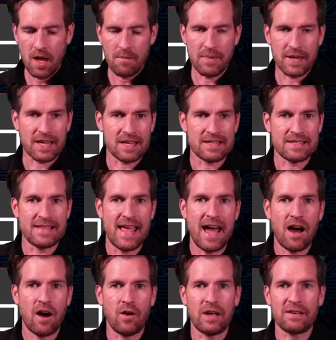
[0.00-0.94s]
Because
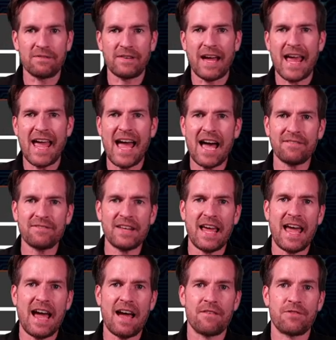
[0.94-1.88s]
now if I have to
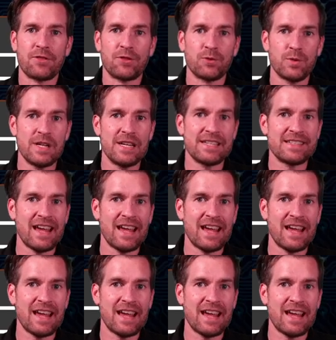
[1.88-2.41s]
have 3